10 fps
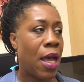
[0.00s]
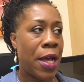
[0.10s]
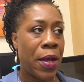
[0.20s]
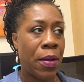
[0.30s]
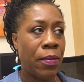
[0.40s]

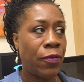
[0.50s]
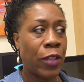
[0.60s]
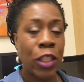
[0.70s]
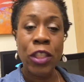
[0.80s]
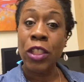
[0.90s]
um,
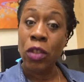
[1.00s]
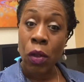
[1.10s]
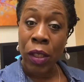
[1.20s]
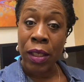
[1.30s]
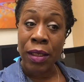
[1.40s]
flushing
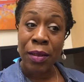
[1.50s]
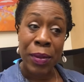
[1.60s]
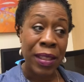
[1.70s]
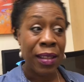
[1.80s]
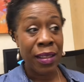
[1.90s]
toilets
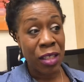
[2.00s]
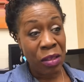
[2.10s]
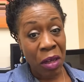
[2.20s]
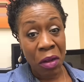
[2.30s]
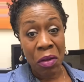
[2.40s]
because,
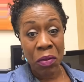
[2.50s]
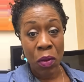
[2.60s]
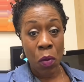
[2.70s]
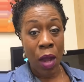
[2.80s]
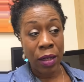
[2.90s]
you know,
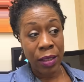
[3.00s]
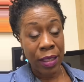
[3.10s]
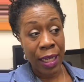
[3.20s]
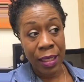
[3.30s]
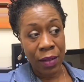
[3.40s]
the water
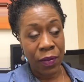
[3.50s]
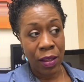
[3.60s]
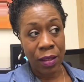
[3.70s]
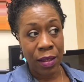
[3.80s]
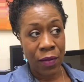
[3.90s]
stands if
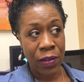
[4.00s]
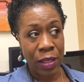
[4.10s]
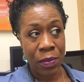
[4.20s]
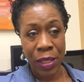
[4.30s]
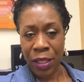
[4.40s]
this stuff
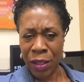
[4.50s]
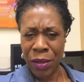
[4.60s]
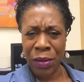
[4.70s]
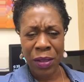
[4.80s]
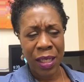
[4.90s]
isn't being
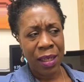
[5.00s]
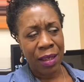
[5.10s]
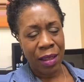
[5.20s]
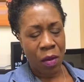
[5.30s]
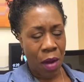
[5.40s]
used.
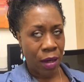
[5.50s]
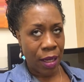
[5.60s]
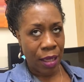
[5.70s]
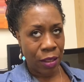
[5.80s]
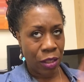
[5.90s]
The water
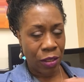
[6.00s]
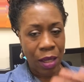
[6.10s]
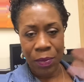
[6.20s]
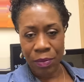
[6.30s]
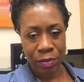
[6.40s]
kind of turns,
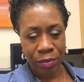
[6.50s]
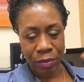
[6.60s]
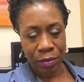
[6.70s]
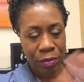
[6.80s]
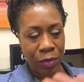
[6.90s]
I'm
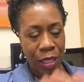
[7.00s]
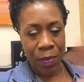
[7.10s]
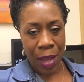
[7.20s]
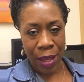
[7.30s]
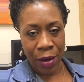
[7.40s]
in
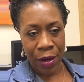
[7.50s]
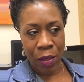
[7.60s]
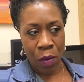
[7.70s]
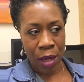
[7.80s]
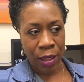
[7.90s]
my area,
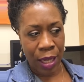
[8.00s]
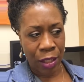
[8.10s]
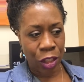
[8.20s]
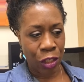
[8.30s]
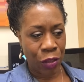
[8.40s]
the water kind
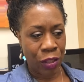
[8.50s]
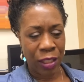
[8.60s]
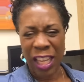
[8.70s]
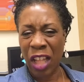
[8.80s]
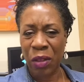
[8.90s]
of turns a
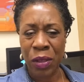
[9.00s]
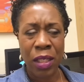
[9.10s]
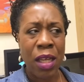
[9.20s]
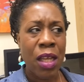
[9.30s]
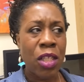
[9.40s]
yellowish.
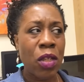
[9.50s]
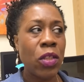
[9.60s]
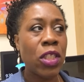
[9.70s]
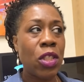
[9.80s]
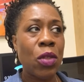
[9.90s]
So
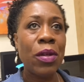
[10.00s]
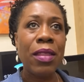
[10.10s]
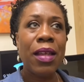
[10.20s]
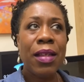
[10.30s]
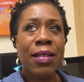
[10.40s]
just doing
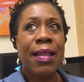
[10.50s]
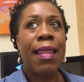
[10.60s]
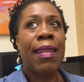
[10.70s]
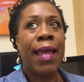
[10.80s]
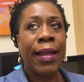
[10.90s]
things
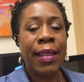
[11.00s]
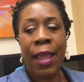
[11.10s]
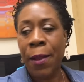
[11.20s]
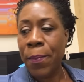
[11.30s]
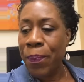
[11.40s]
like
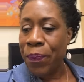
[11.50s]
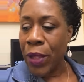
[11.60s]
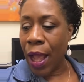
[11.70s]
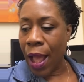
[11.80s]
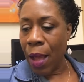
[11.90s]
that.
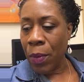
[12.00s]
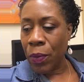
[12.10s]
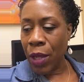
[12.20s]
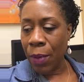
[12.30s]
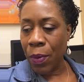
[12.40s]
I'm the
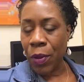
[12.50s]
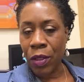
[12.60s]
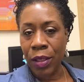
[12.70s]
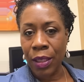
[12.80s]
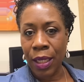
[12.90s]
type of
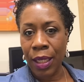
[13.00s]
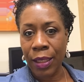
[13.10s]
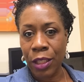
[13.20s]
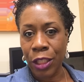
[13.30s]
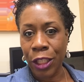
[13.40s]
person that
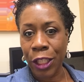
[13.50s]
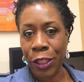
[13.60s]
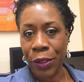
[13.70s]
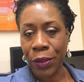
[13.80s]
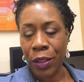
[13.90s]
like to
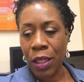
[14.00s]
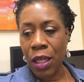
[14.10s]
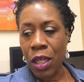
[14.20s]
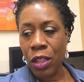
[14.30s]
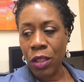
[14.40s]
learn.
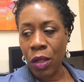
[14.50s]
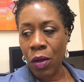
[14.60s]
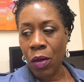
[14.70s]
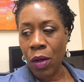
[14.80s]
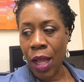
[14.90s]

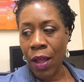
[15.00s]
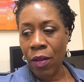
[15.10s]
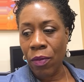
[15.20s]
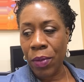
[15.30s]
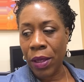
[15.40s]
So
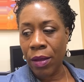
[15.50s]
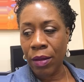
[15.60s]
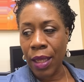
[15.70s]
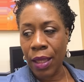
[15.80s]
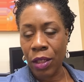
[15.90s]
I've been
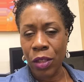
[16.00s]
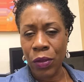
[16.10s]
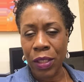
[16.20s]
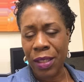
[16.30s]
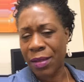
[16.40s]
kind of
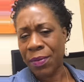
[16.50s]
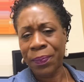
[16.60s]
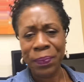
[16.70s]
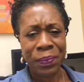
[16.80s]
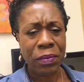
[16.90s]
doing some
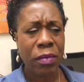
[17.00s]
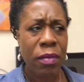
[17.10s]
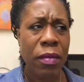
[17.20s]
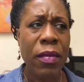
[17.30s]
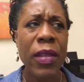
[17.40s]

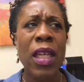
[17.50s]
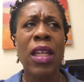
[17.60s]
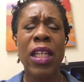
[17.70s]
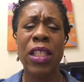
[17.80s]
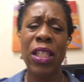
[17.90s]

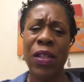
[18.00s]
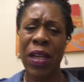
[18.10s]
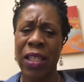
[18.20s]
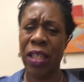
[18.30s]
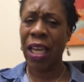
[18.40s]
continuing
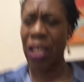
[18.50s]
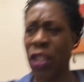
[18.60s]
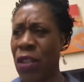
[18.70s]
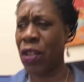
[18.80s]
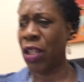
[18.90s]

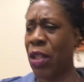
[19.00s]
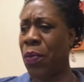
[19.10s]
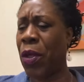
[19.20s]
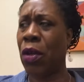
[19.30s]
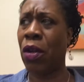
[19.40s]
education on the
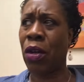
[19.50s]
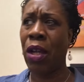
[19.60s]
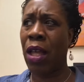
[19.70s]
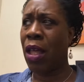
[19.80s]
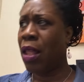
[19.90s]
computer.
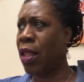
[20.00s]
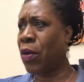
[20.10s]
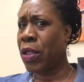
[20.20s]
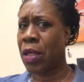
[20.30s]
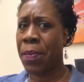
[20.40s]
There
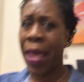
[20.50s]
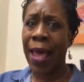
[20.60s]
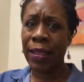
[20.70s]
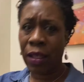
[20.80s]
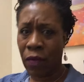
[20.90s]
was a
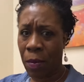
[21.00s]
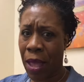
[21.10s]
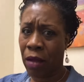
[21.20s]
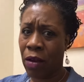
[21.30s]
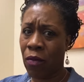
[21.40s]
massive
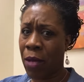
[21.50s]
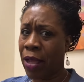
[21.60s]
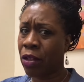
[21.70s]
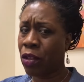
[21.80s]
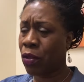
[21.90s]
amount of
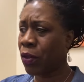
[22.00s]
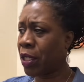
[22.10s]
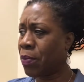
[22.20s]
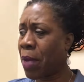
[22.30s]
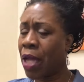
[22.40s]

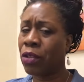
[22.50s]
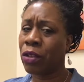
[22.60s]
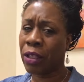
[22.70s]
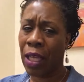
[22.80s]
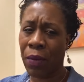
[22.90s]
mandatory
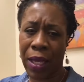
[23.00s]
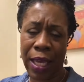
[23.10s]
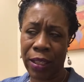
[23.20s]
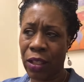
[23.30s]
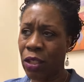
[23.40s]
modules that we
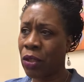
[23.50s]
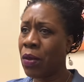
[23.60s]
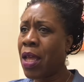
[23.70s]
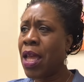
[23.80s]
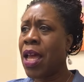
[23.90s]
had to do,
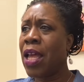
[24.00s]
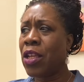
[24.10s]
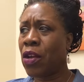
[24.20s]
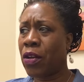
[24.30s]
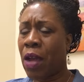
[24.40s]
you
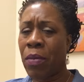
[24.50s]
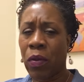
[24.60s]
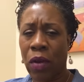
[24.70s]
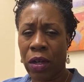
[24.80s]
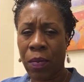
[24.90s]
know, and I've been
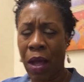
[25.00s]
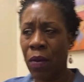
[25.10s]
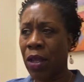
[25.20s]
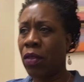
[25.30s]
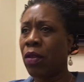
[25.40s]
working my
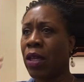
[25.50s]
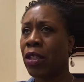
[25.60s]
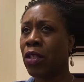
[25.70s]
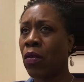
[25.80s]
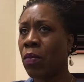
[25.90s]
way through there.
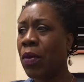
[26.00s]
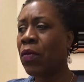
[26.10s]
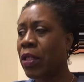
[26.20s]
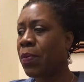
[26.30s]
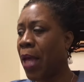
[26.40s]
So we've been
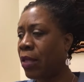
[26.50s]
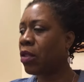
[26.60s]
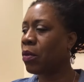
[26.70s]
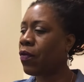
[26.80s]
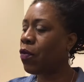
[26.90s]

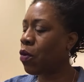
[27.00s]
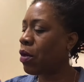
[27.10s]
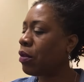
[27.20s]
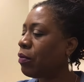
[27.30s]
responsible for